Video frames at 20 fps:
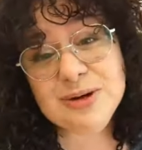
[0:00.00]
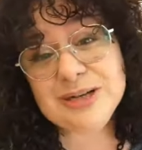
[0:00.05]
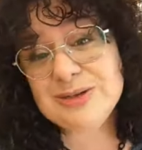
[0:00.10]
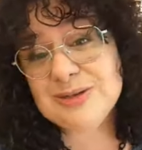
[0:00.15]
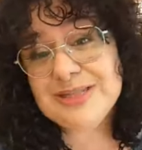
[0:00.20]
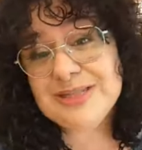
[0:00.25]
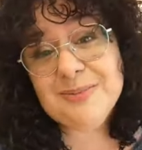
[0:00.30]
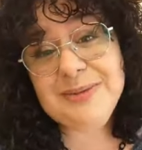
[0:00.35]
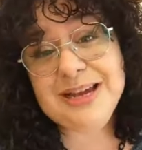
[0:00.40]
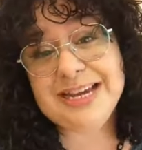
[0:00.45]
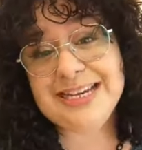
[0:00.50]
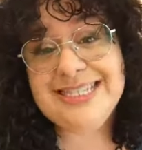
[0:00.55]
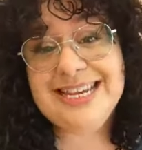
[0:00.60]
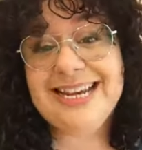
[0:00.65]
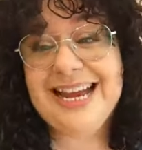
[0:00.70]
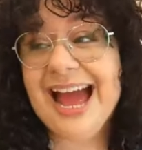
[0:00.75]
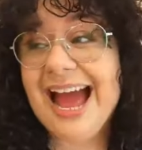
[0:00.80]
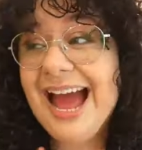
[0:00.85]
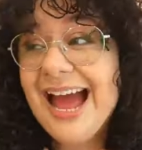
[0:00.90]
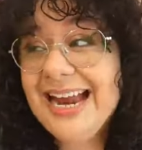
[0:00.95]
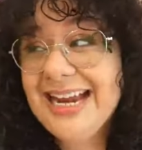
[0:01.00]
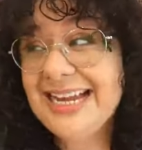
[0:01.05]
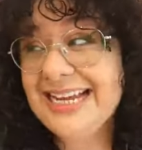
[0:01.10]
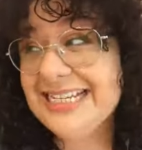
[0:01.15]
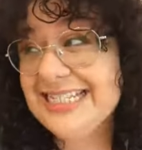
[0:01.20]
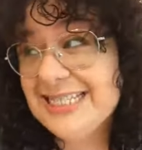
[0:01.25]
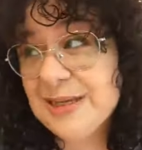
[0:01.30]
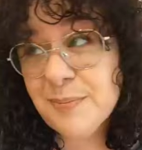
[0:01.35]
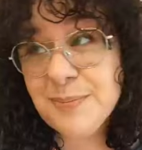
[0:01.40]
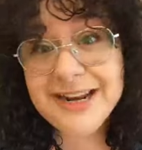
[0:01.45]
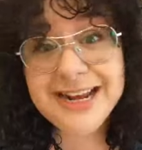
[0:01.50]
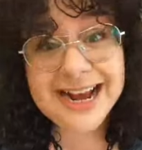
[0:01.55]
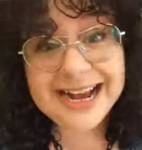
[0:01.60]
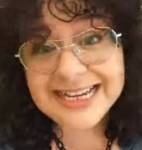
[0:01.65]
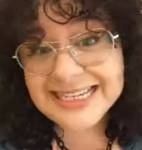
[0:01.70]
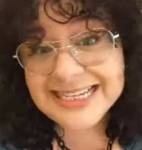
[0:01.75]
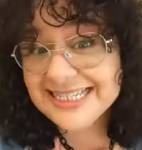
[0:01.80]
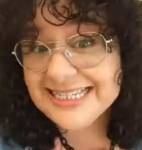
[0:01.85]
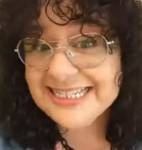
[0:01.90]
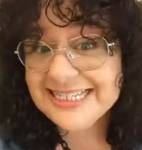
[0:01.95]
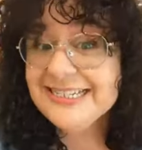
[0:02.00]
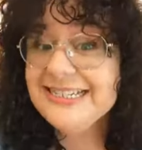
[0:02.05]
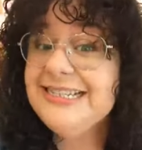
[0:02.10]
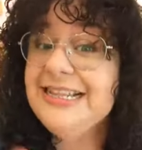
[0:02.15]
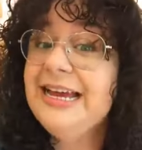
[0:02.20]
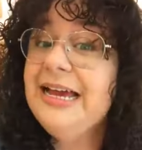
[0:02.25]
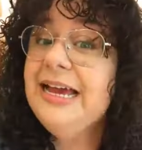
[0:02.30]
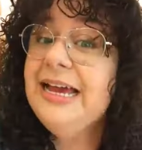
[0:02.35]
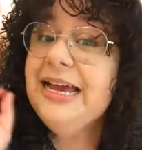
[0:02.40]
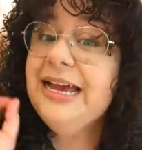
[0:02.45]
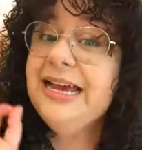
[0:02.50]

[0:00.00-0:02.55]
which was amazing. And he's somebody I still